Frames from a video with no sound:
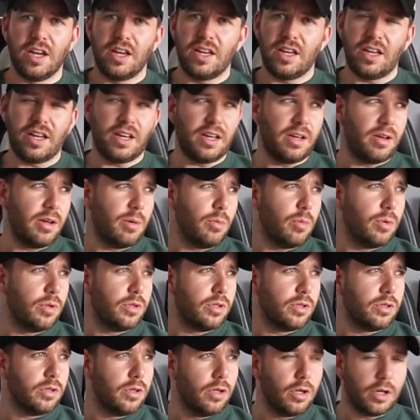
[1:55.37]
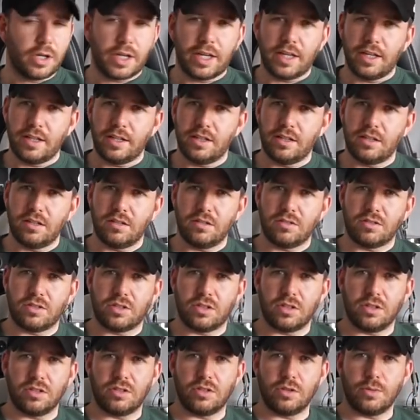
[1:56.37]
It would look
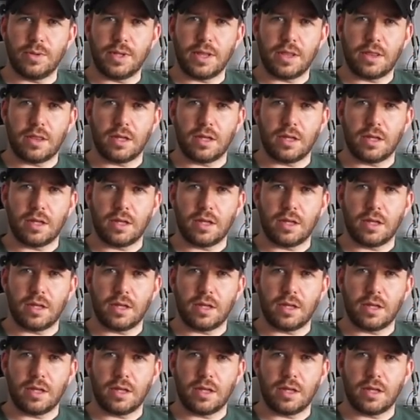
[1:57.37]
into doing